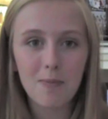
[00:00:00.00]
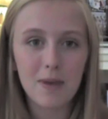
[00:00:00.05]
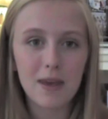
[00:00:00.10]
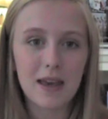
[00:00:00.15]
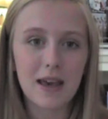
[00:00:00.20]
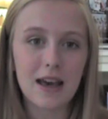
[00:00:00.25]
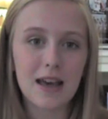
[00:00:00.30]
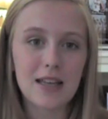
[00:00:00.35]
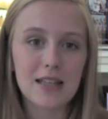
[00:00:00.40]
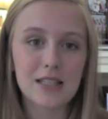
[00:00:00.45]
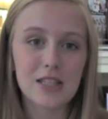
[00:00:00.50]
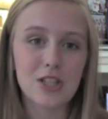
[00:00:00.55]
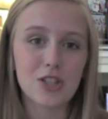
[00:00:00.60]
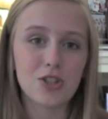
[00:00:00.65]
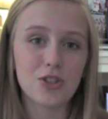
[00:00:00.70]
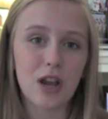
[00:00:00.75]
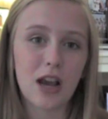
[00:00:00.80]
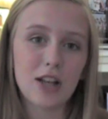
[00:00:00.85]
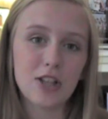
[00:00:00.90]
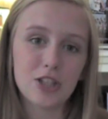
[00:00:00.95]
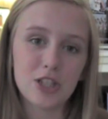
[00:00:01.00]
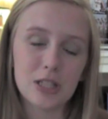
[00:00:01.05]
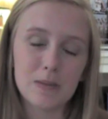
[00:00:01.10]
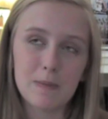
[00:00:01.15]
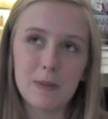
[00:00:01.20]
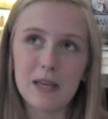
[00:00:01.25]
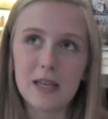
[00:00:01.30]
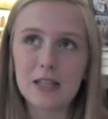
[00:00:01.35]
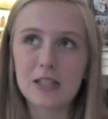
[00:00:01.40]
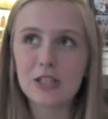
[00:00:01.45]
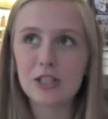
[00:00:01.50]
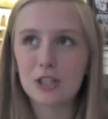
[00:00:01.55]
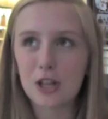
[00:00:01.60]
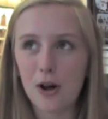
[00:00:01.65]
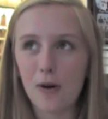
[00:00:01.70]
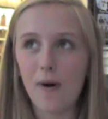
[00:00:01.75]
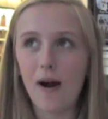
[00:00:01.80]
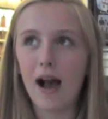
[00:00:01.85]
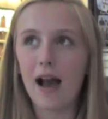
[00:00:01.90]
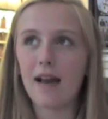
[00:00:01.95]
because the director speaks
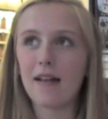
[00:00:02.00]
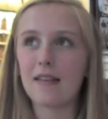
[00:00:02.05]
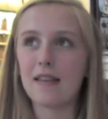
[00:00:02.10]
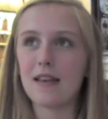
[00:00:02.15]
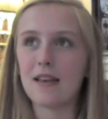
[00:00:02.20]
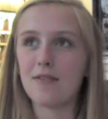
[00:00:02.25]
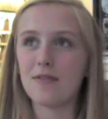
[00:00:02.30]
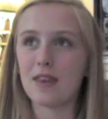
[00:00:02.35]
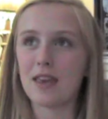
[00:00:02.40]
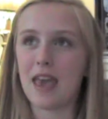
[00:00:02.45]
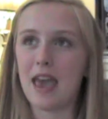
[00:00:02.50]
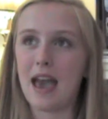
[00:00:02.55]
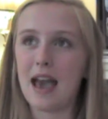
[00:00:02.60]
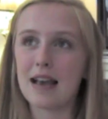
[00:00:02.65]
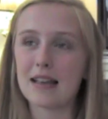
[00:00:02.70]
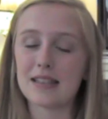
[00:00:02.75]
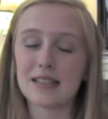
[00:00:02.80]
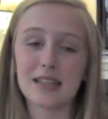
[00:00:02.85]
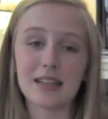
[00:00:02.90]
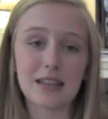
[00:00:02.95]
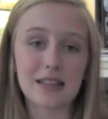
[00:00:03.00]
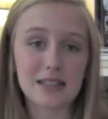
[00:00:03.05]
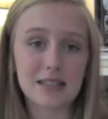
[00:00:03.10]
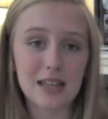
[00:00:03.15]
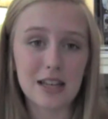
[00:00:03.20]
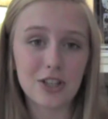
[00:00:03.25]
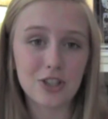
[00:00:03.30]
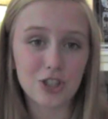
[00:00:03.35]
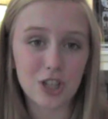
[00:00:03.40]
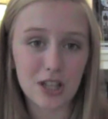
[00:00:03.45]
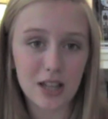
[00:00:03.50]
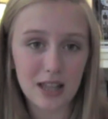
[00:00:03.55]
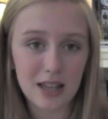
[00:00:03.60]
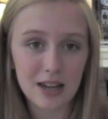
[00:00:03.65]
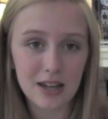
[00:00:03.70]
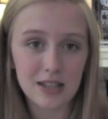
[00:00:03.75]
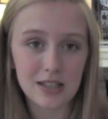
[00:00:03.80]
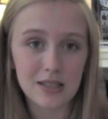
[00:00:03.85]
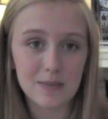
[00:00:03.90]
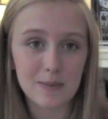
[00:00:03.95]
so highly of the cast, and Cassandra
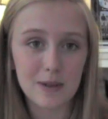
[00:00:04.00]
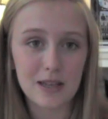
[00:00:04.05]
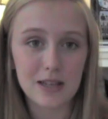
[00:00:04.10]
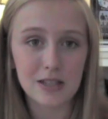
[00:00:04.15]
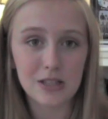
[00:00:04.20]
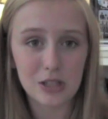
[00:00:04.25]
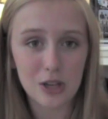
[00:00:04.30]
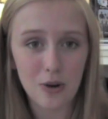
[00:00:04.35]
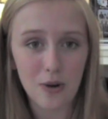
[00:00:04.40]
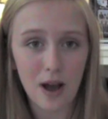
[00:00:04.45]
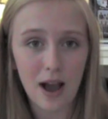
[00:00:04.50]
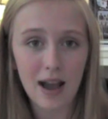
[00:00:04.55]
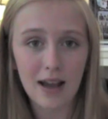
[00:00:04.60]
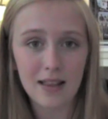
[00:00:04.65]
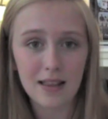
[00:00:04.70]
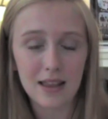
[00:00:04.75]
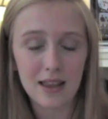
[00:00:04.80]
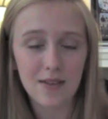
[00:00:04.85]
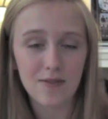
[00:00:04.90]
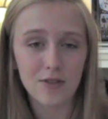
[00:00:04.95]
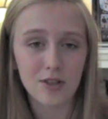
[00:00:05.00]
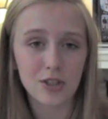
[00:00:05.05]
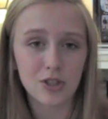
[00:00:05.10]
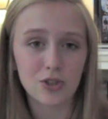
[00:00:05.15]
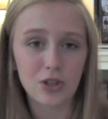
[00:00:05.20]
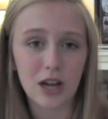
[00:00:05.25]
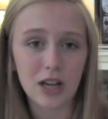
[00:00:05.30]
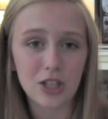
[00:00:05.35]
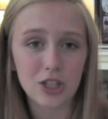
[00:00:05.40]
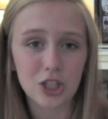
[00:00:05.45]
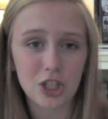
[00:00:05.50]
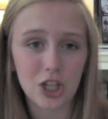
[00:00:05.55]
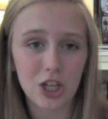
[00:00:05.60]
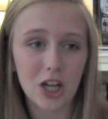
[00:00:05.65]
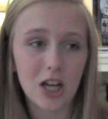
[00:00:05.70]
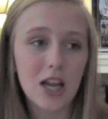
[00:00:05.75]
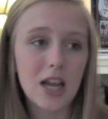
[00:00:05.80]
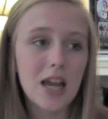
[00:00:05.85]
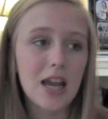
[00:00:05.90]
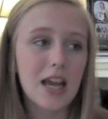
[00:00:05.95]
Clare speaks so highly of the
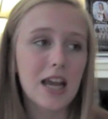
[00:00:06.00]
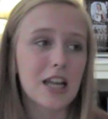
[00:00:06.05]
director,